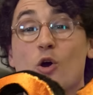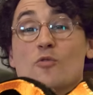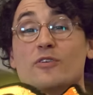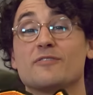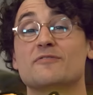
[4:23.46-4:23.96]

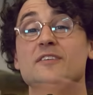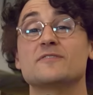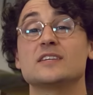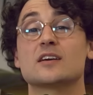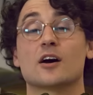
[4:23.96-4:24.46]
over
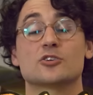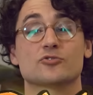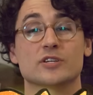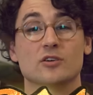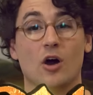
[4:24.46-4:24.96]
50
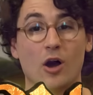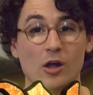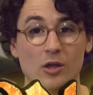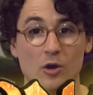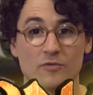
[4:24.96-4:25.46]
countries
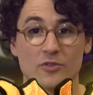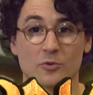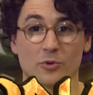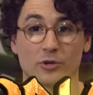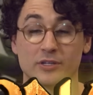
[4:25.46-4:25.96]
all over the
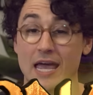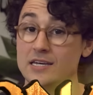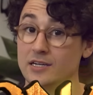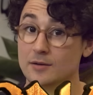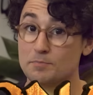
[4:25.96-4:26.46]
world, and
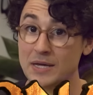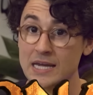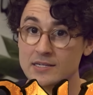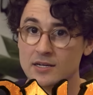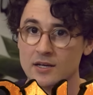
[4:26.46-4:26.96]
to
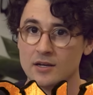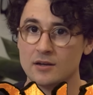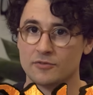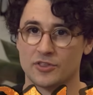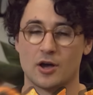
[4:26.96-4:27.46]
compete
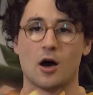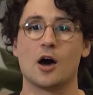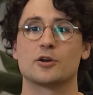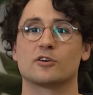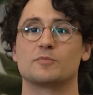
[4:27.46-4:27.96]
for the
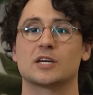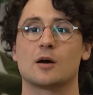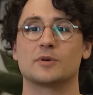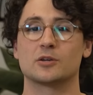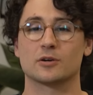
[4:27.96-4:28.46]
honor of
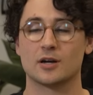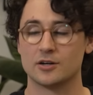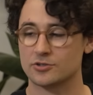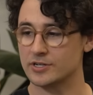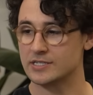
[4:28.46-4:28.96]
becoming your
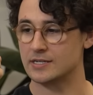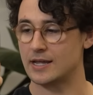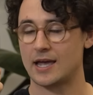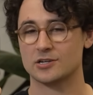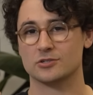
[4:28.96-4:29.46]
country's
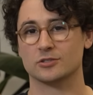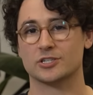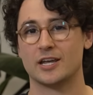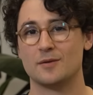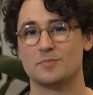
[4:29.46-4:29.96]
national
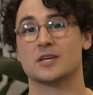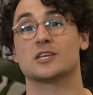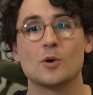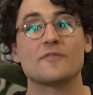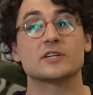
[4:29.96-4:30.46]
champion,
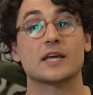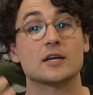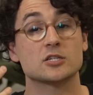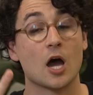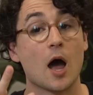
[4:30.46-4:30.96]
you have to
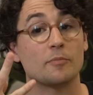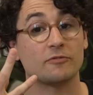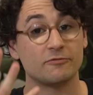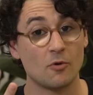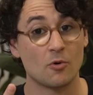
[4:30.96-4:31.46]
get top
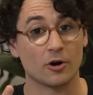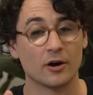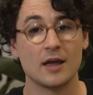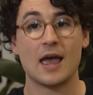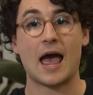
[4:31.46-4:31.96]

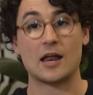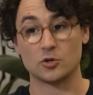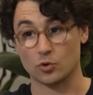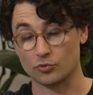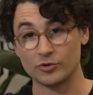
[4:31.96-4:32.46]
4 at
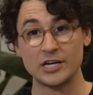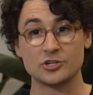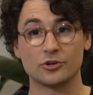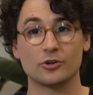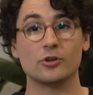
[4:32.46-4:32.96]
your
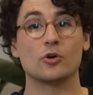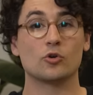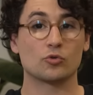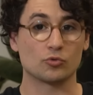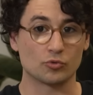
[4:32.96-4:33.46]
regional
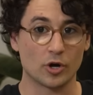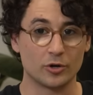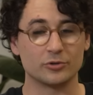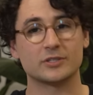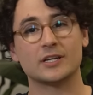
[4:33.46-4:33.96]

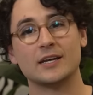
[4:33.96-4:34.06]
Road to